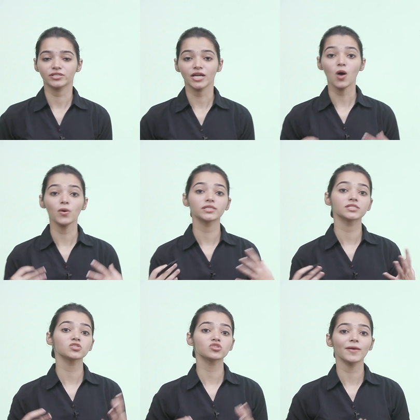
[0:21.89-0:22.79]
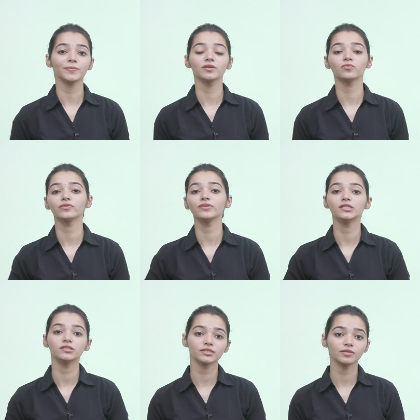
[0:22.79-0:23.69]
Now in this chapter we will
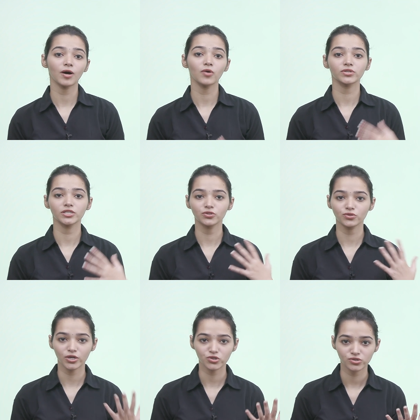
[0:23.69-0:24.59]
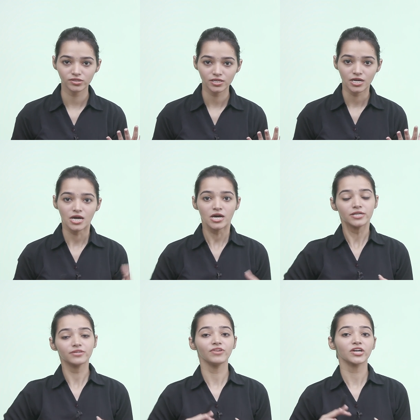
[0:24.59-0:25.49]
learn about introduction,
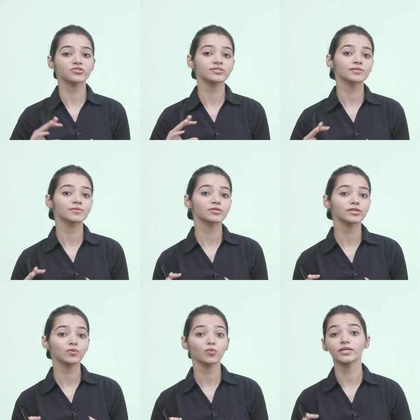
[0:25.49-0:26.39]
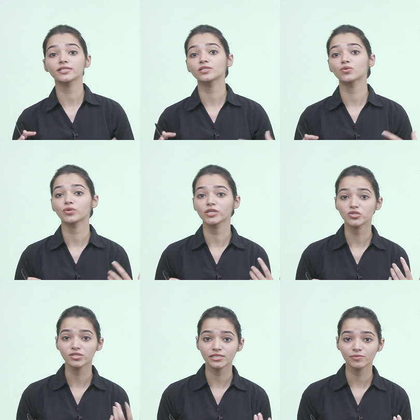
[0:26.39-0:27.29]
reflection symmetry, what is a
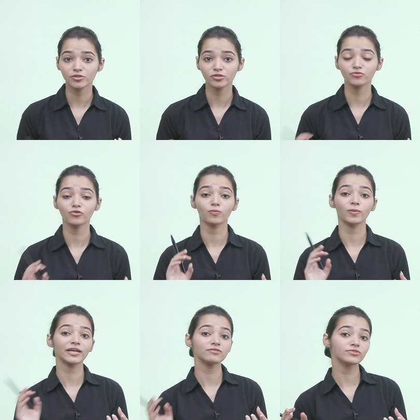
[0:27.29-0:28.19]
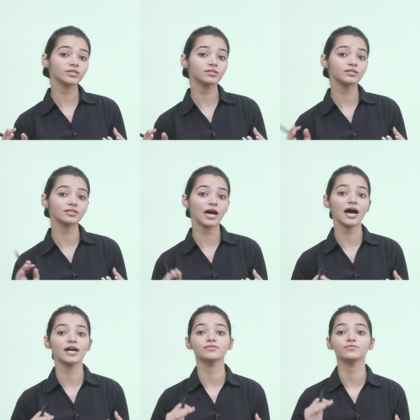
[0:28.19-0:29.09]
rotational symmetry for plane figure
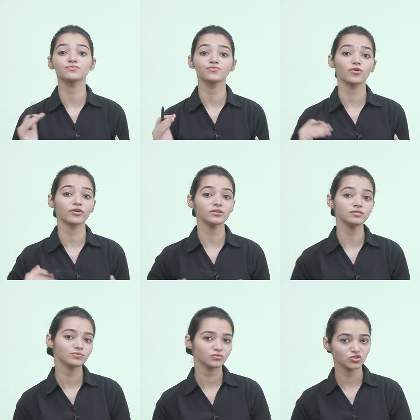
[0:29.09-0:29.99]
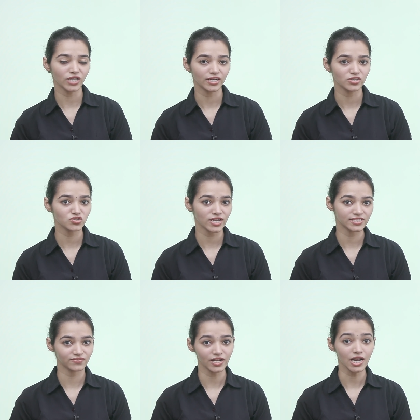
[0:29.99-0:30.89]
and for a challenge
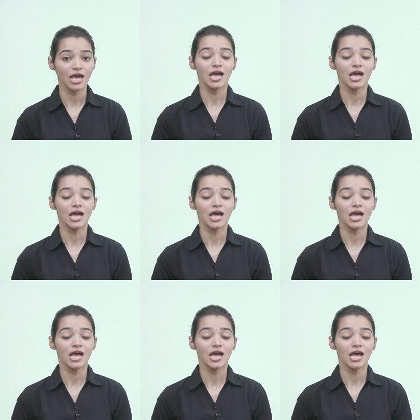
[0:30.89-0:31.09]
as well,